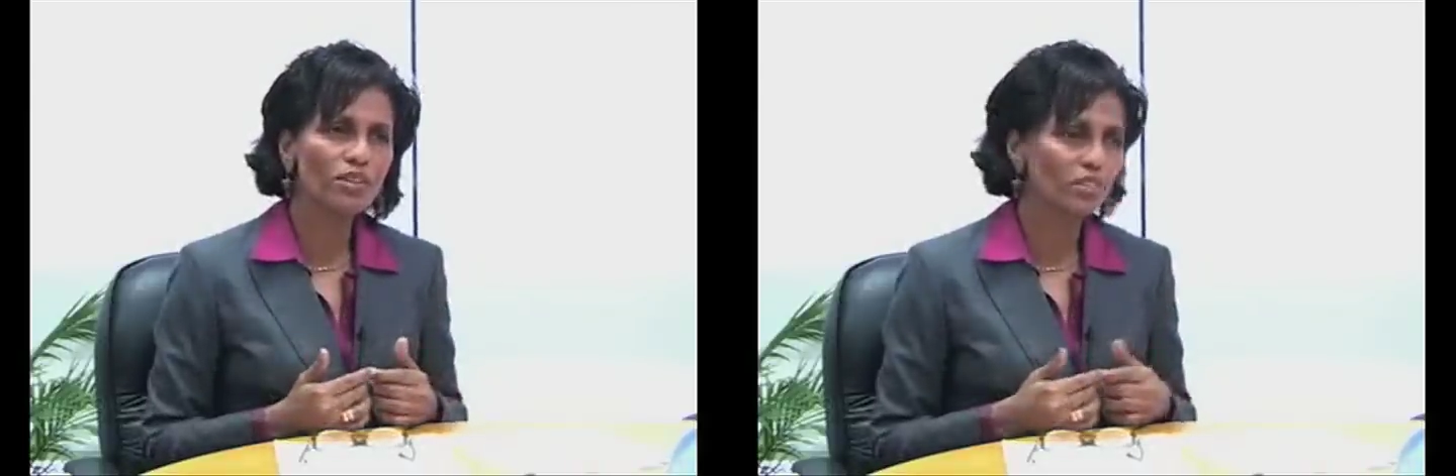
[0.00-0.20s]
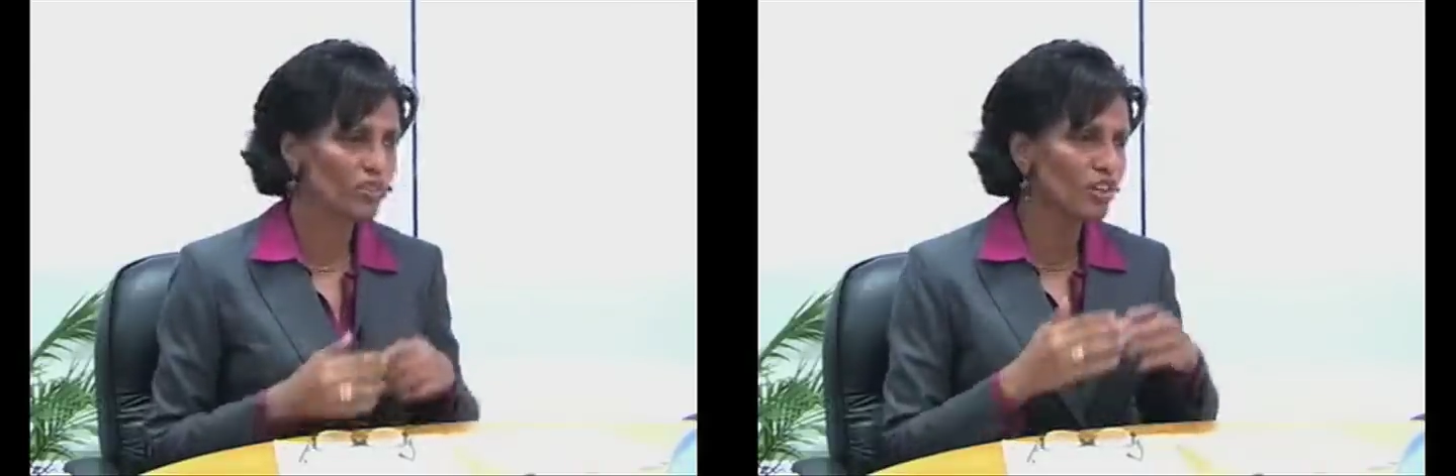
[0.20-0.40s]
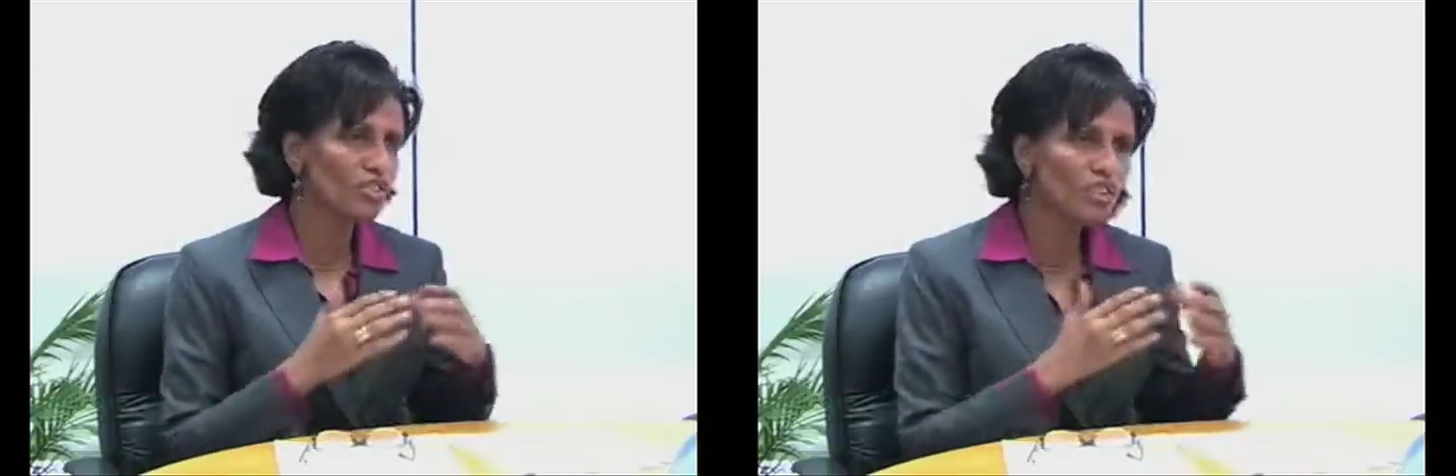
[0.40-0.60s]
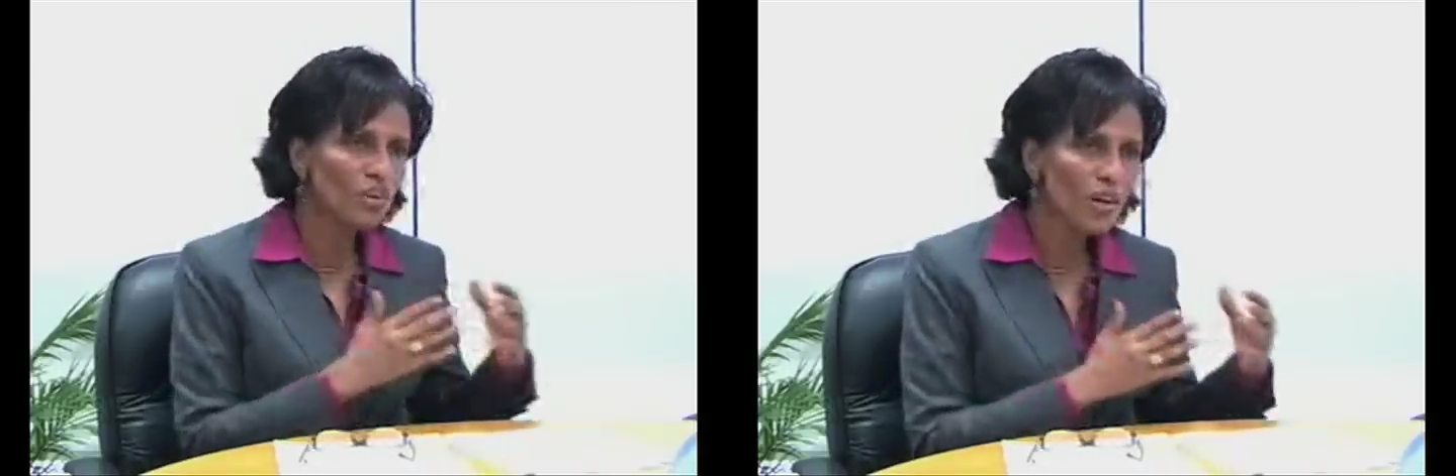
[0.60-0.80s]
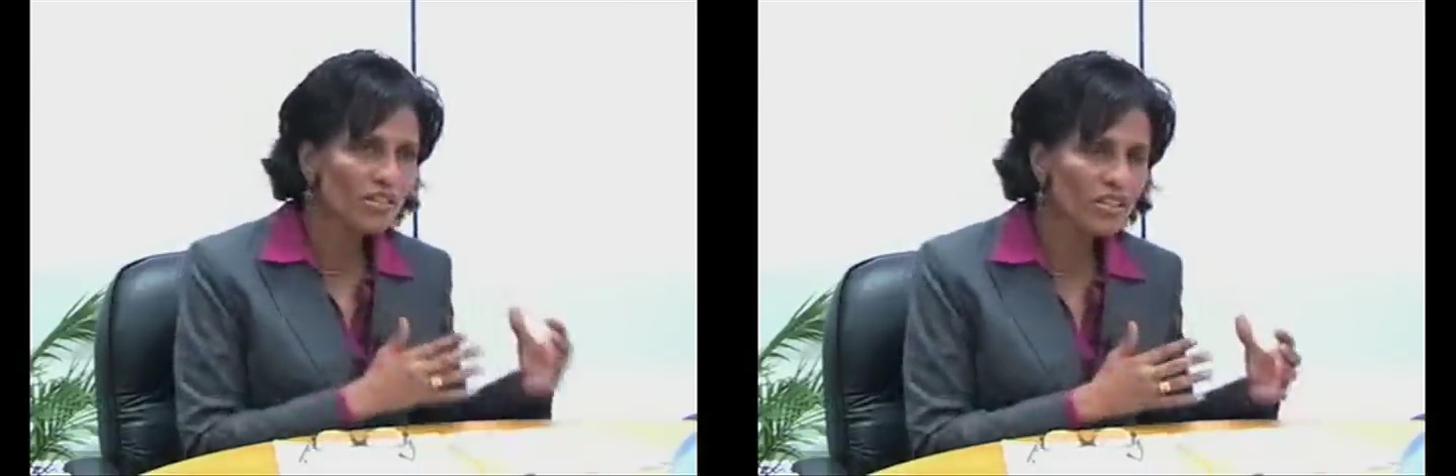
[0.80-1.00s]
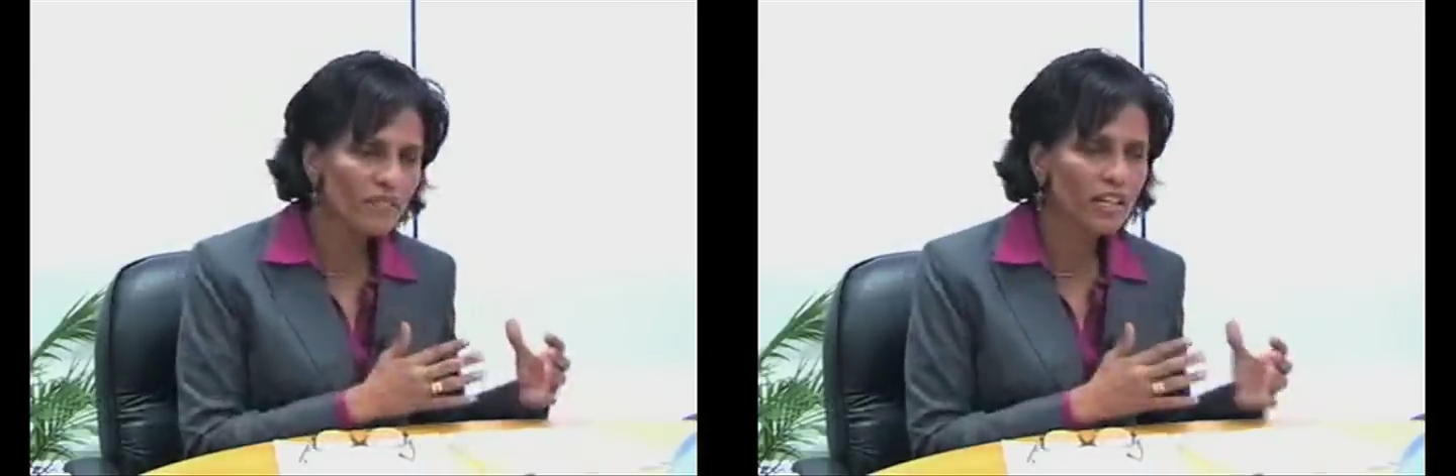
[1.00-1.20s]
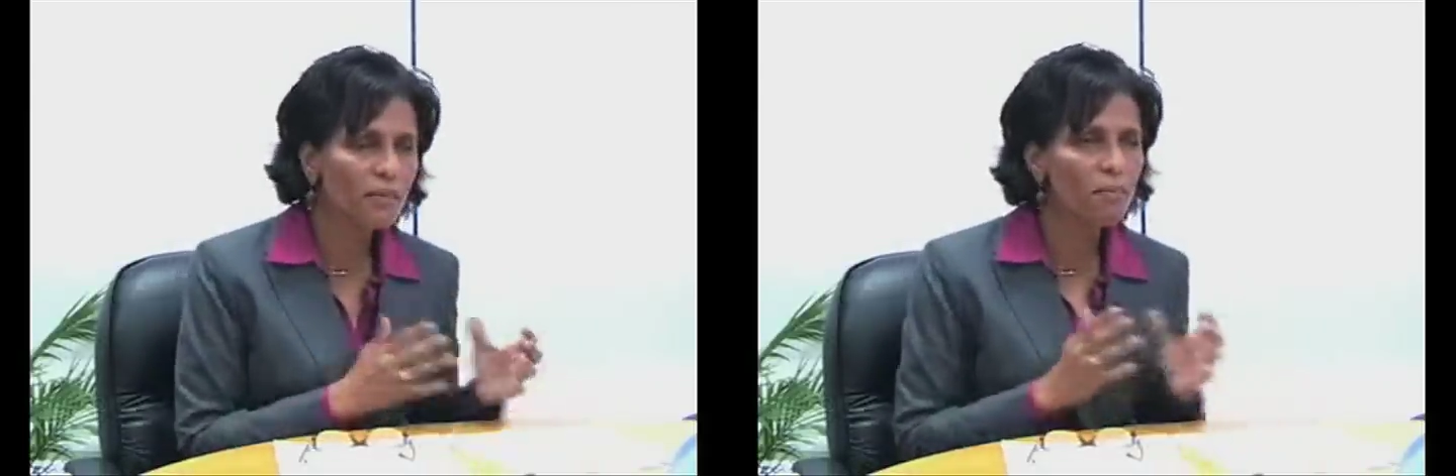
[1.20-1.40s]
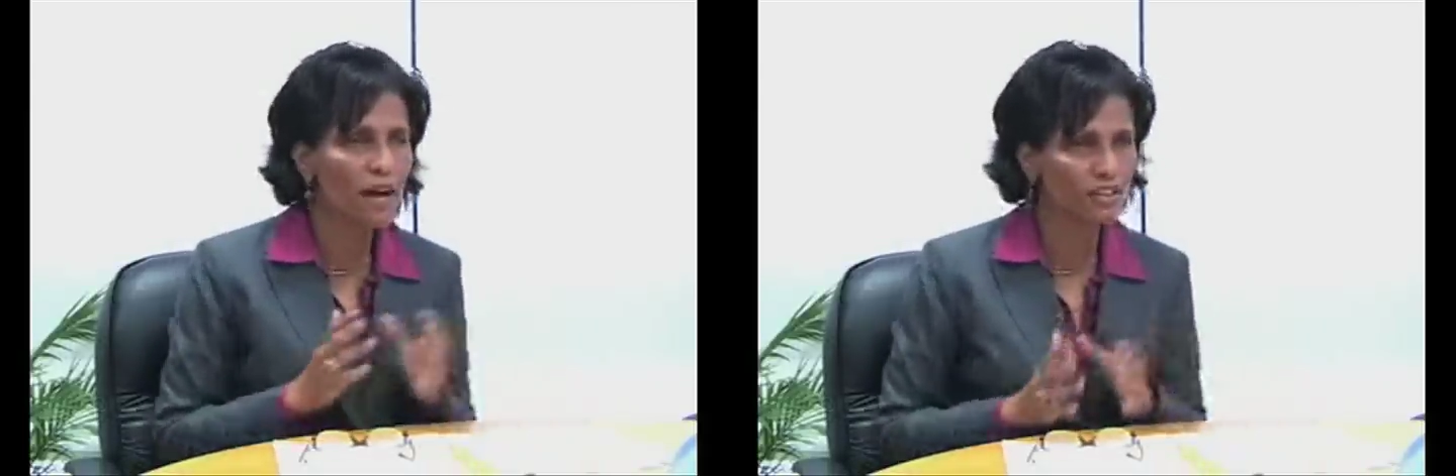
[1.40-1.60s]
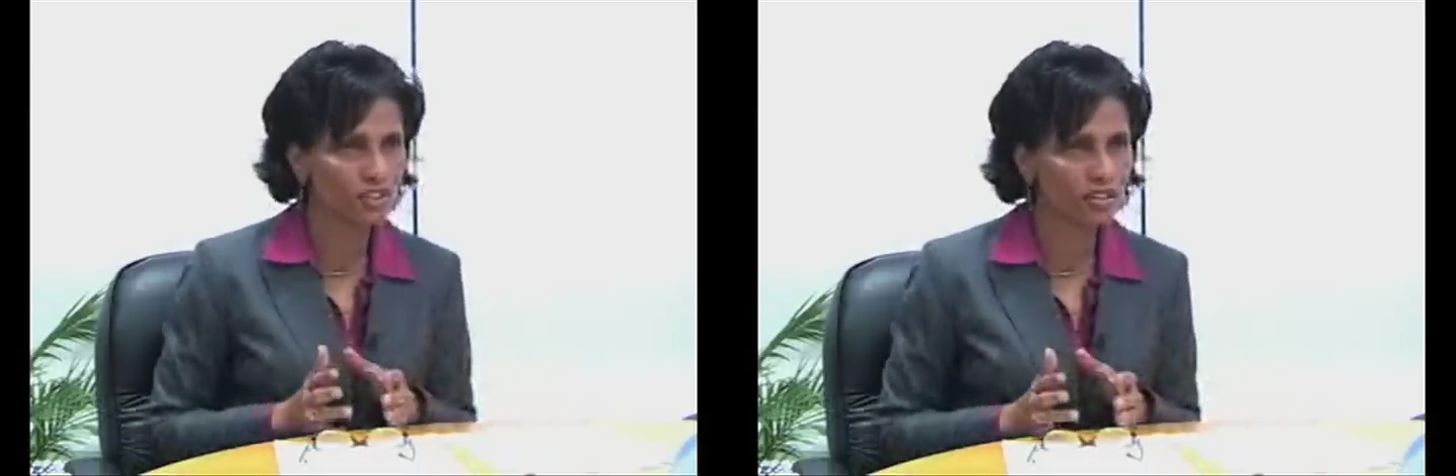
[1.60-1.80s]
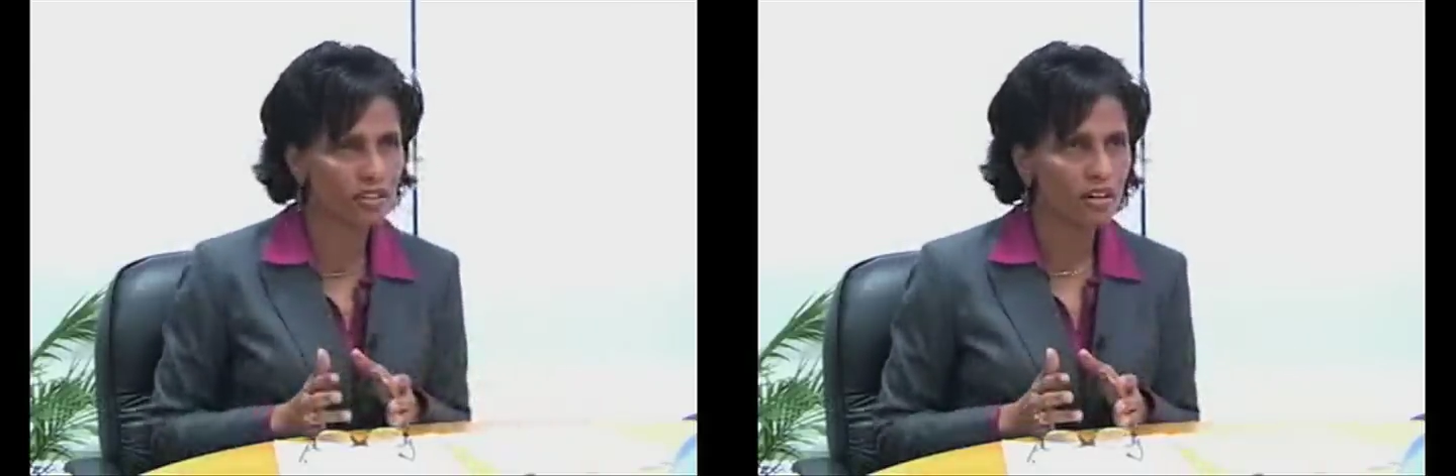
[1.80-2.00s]
It's not just a question of the
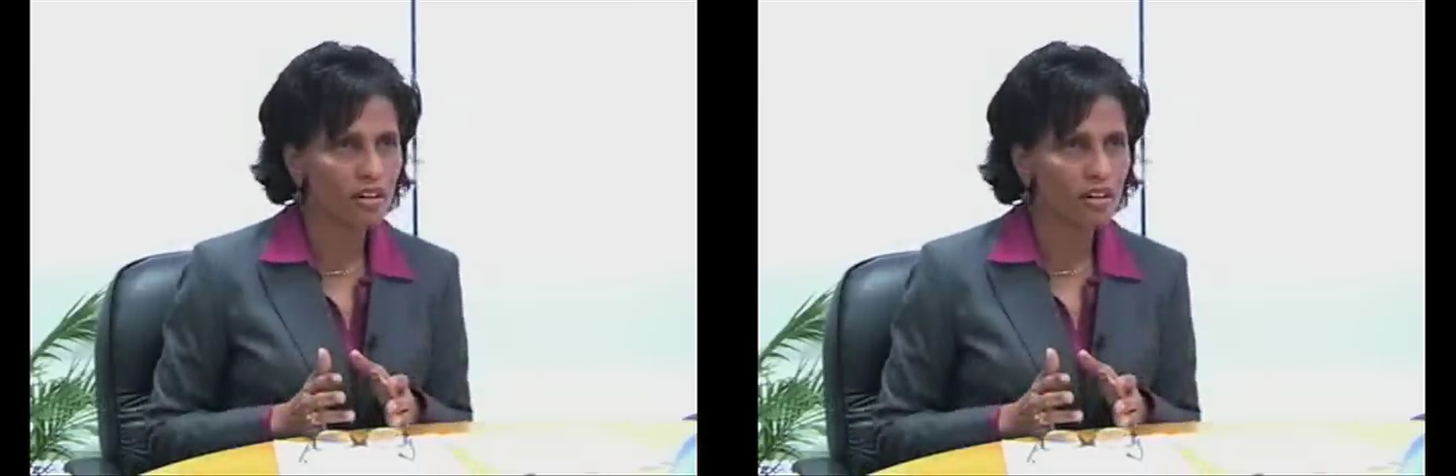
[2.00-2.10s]
compassion